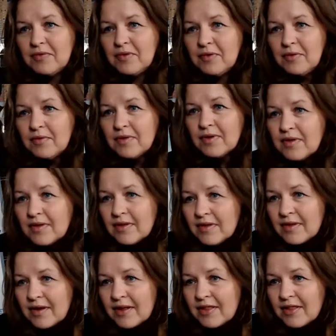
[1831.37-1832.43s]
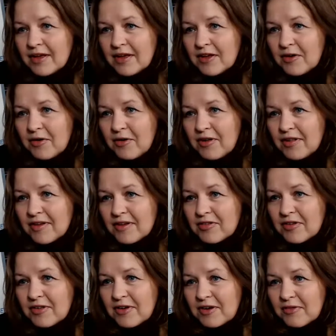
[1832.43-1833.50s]
Oh, I like it all. It's
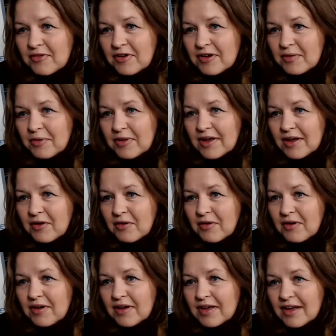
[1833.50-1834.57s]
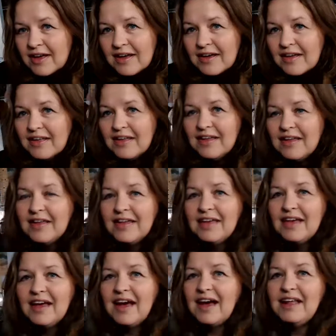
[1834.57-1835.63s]
a lot of fun to play. Oh yeah.
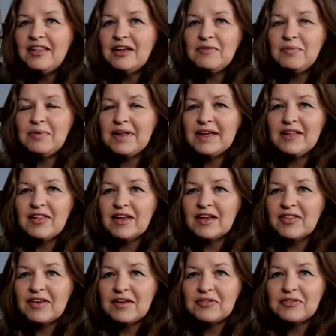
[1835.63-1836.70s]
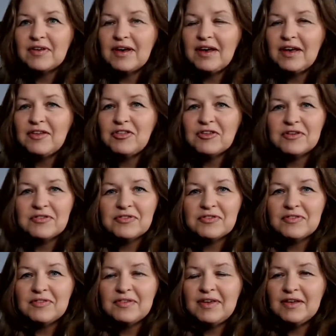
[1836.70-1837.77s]
I love playing like this. I just
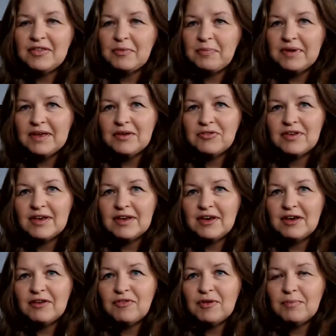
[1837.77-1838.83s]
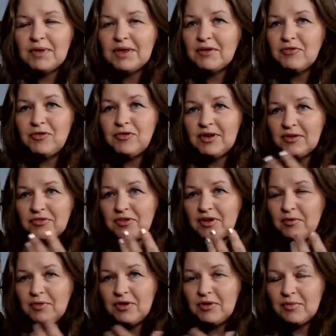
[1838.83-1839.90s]
get the biggest kick out of it because you can
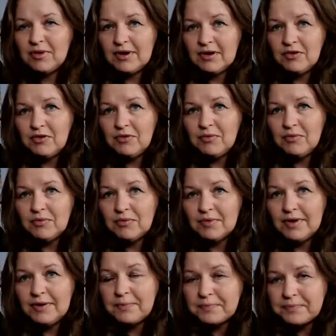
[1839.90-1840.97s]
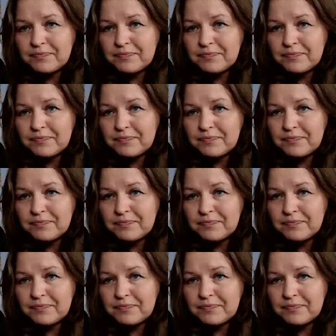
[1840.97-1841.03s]
decide what you want to do, right?